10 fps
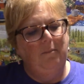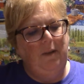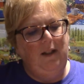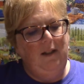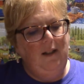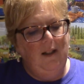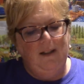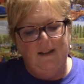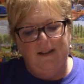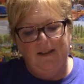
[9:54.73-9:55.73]

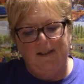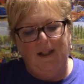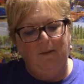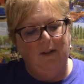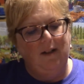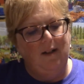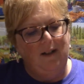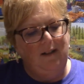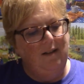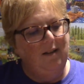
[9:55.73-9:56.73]
It doesn't say what
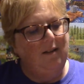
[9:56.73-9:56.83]
kind.